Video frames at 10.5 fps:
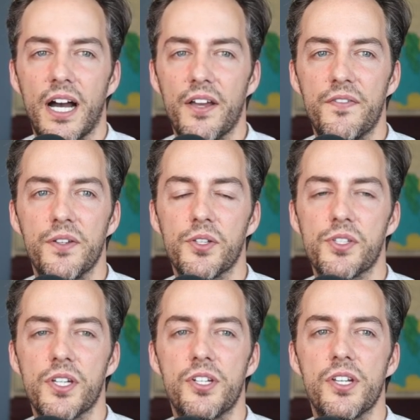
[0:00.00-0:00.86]
I feel
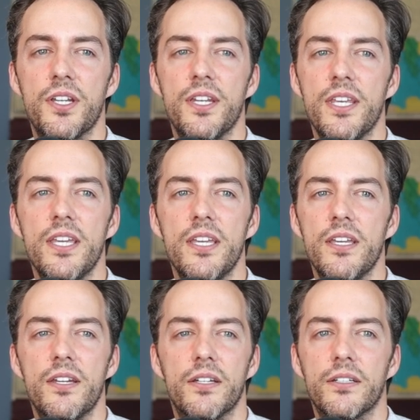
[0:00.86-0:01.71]
such a
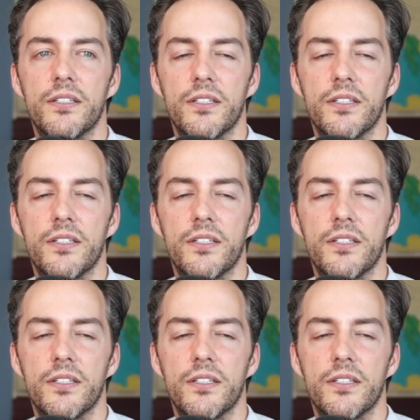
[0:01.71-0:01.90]
need